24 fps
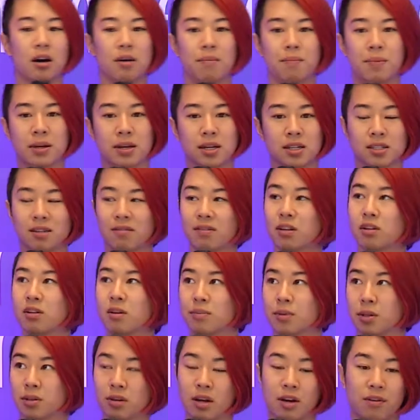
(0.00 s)
because of the
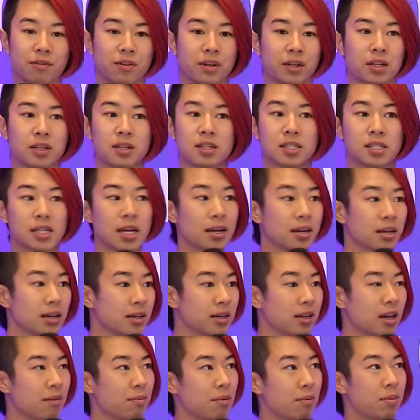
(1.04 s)
cryptographic
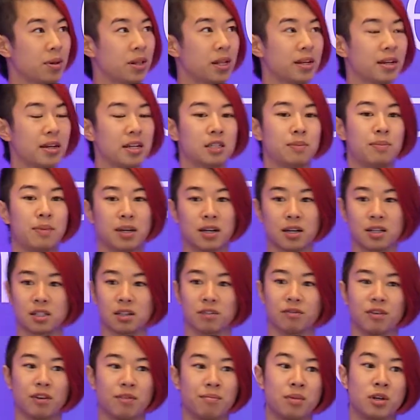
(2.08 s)
signing capabilities, because
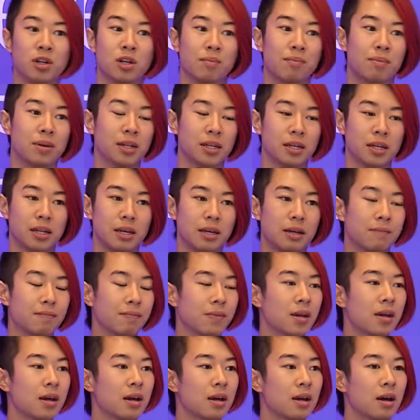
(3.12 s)
of immutability,
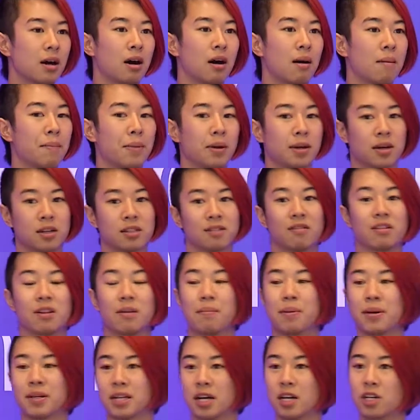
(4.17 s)
because of the
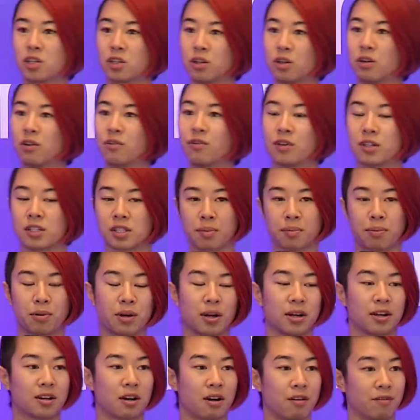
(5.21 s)
potential for
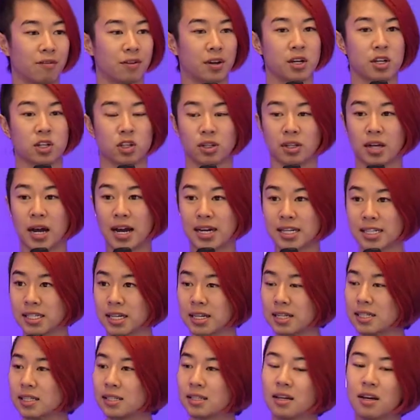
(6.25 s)
supporting confidential
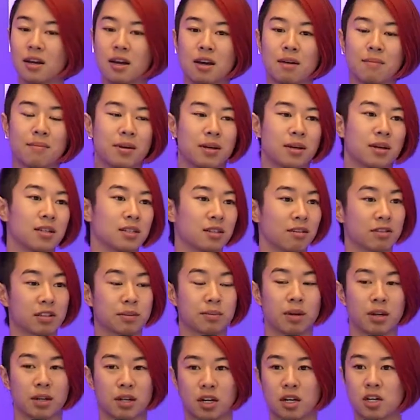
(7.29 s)
assets, because of
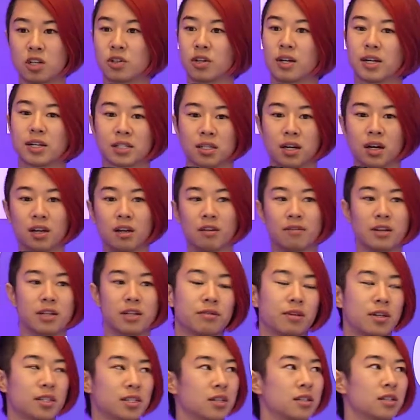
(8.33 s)
smart contracts. All of
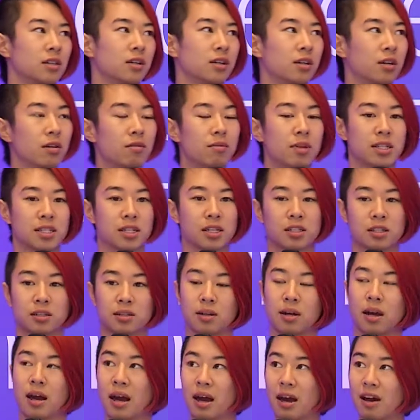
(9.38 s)
reasons are good reasons
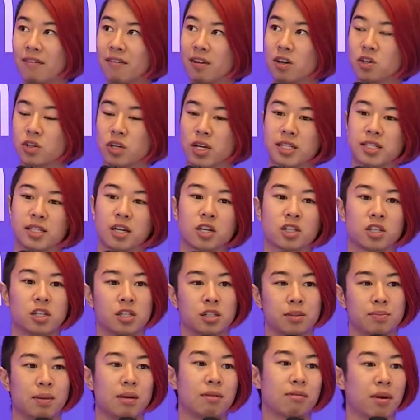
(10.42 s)
to have your
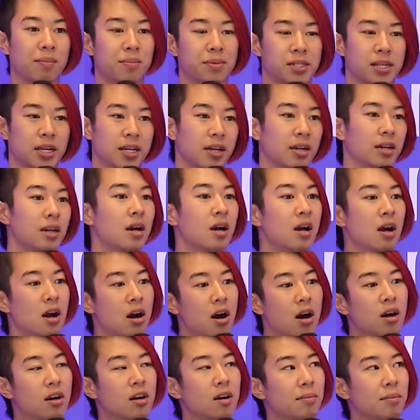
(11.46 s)
transactions be represented
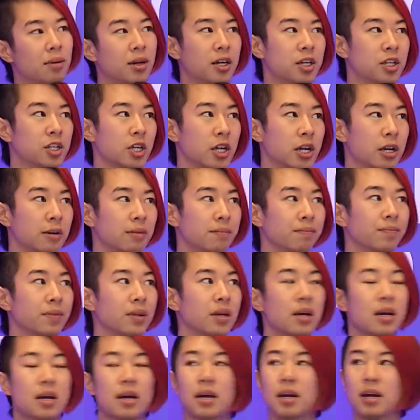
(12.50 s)
on a blockchain.
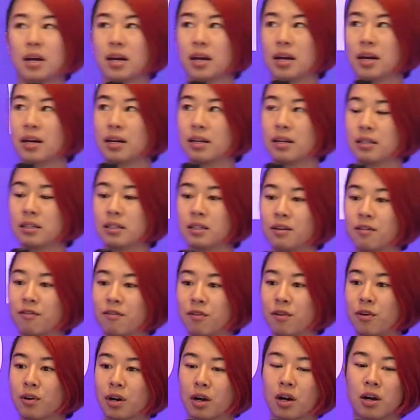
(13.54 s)
And
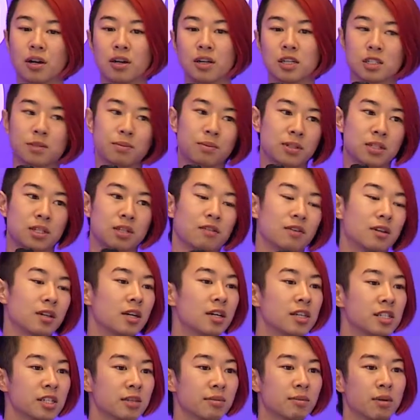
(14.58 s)
for our specific
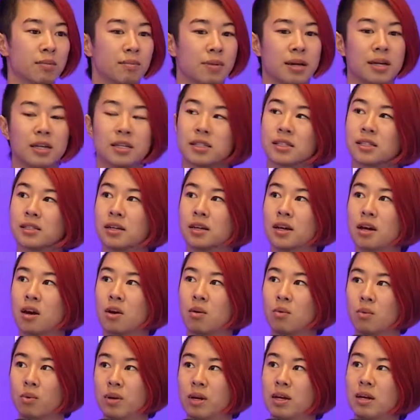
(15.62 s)
customer base,
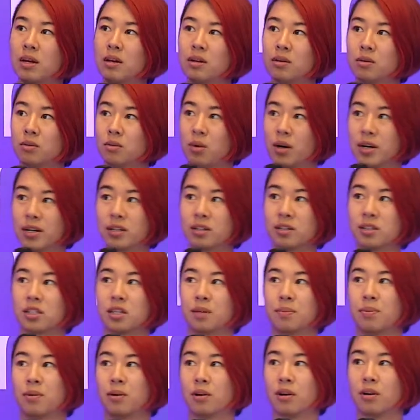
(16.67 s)
we want to
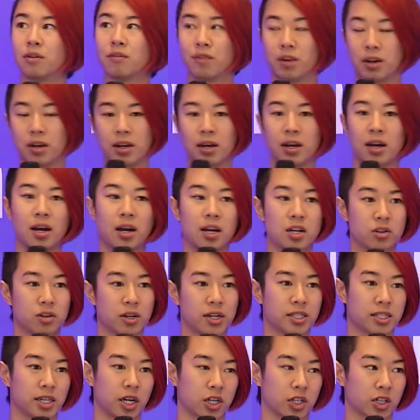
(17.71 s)
support very high
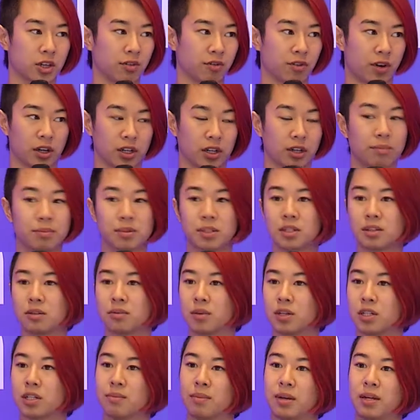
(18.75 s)
transaction volumes,
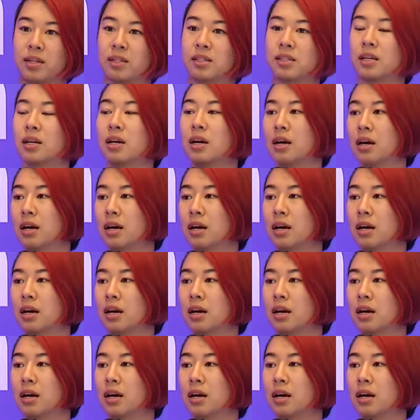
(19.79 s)
which means